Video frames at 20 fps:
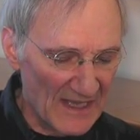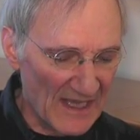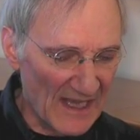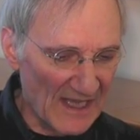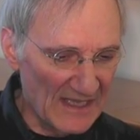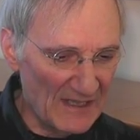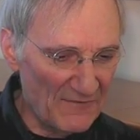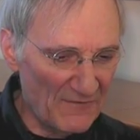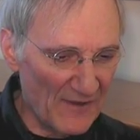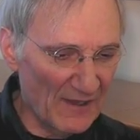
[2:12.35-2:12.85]

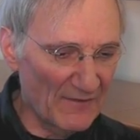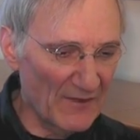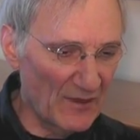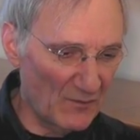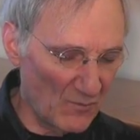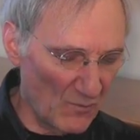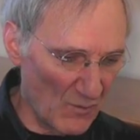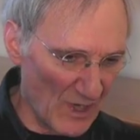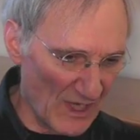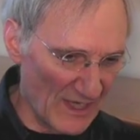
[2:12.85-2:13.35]
And he found
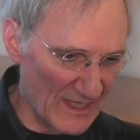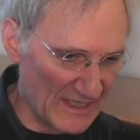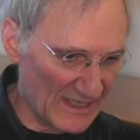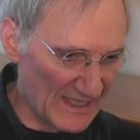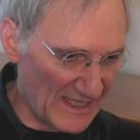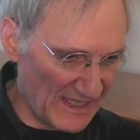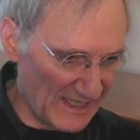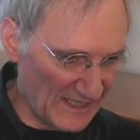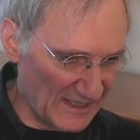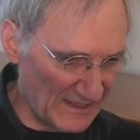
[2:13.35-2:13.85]
that one
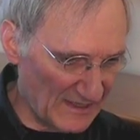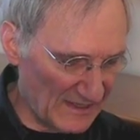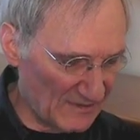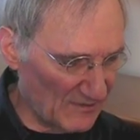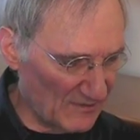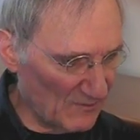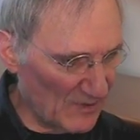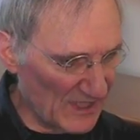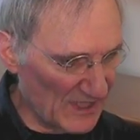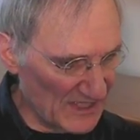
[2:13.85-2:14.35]
kid
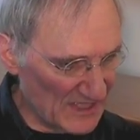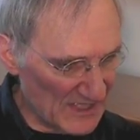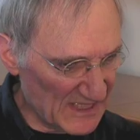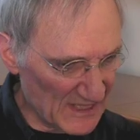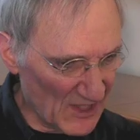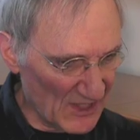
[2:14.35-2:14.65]
was